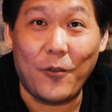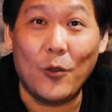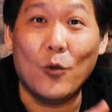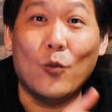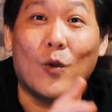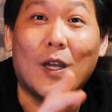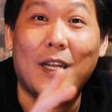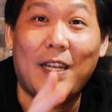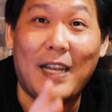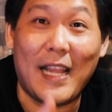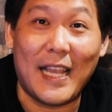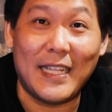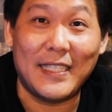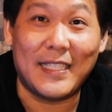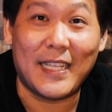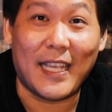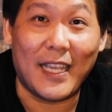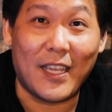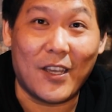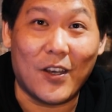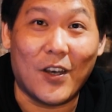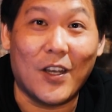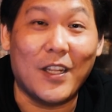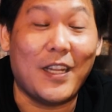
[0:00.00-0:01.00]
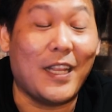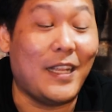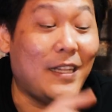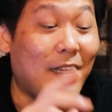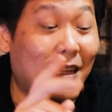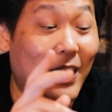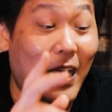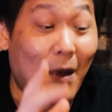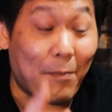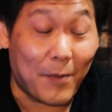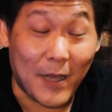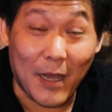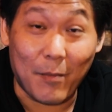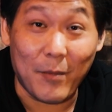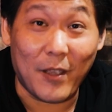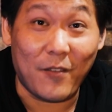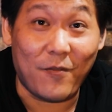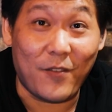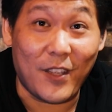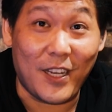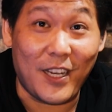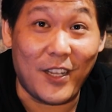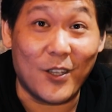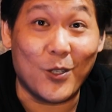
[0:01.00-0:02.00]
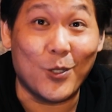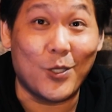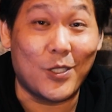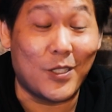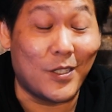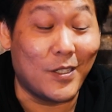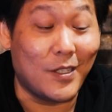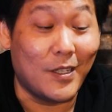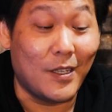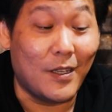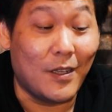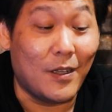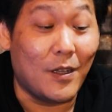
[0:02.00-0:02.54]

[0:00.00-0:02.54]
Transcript: you what lens I got in the upcoming videos.